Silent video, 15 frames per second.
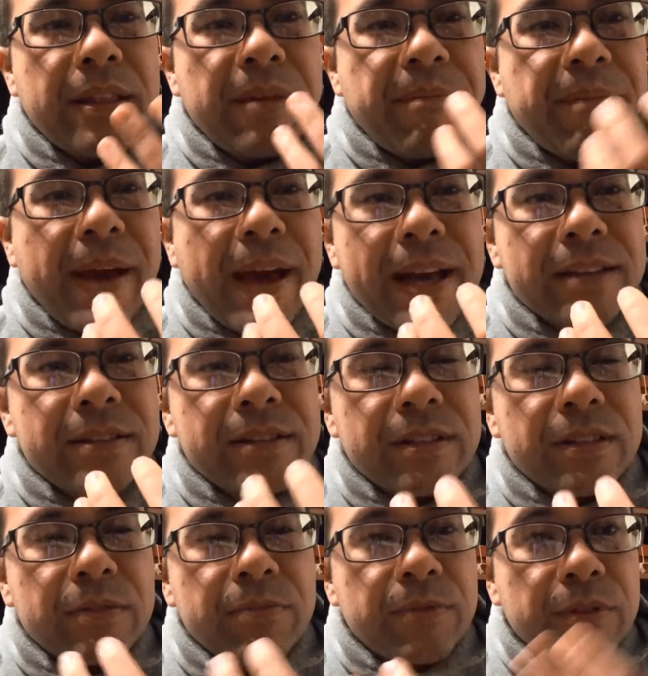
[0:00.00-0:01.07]
the mass
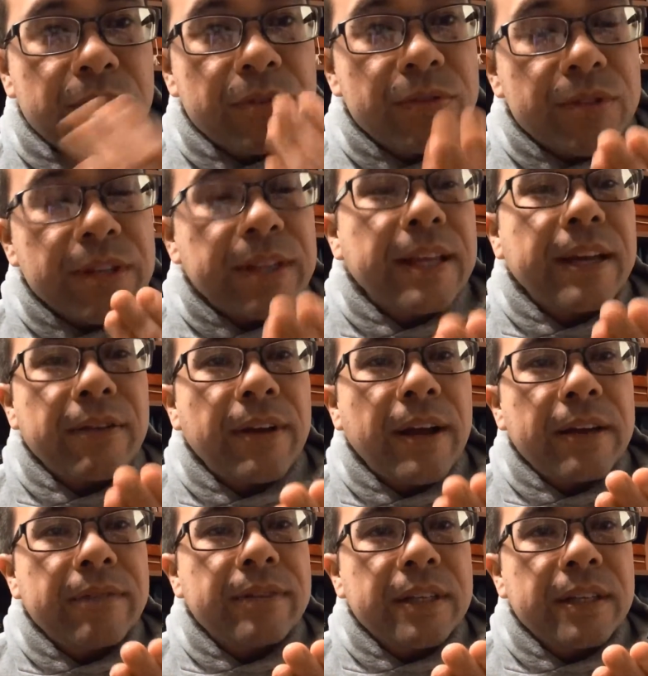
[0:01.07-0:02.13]
that's producing that
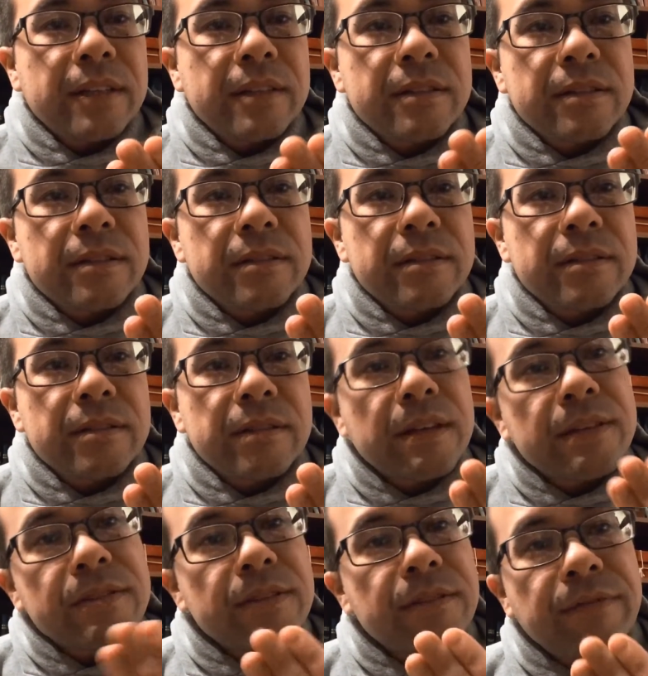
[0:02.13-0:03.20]
gravity doesn't